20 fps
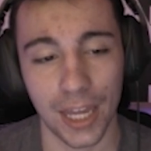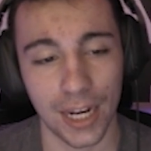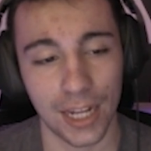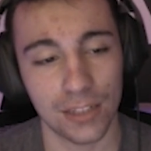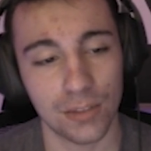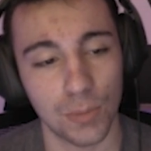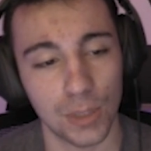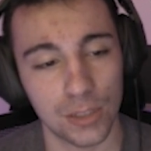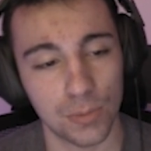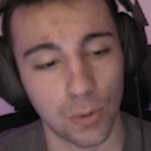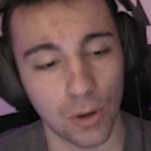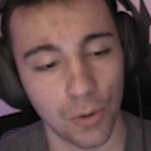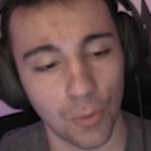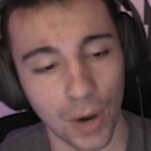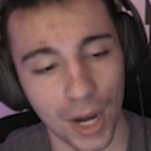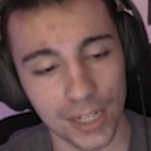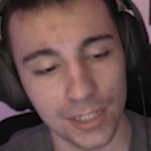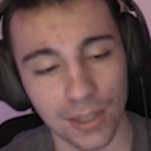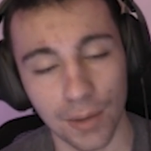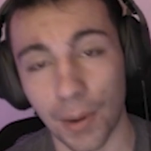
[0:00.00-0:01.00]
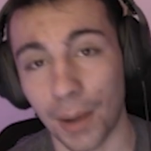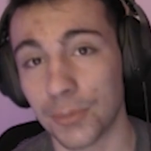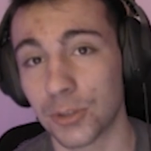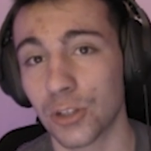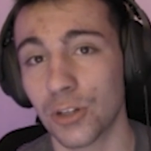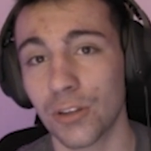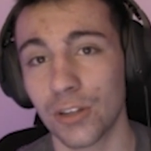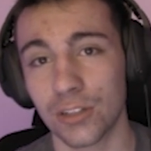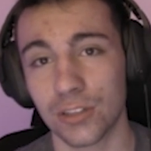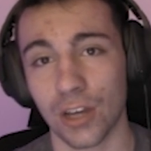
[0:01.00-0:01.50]
to add exclamation point watch time.
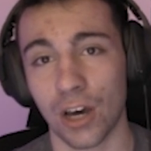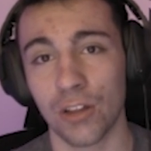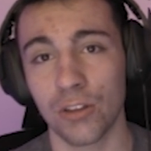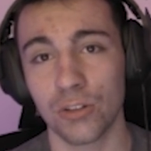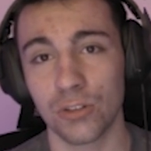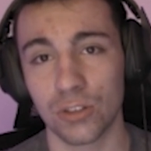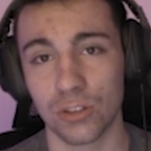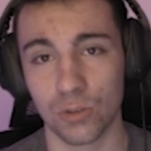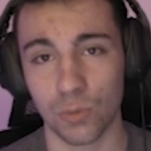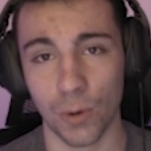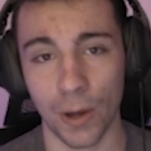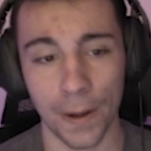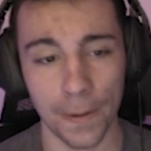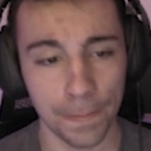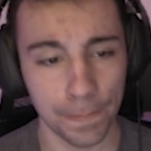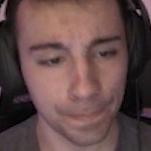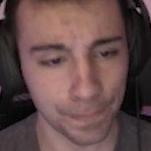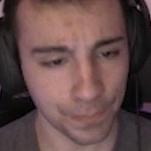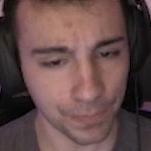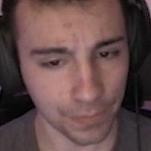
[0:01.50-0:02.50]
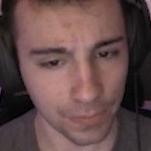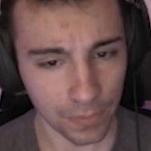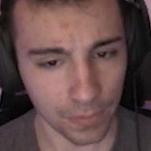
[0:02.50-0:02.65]
I'm sure there's others as well.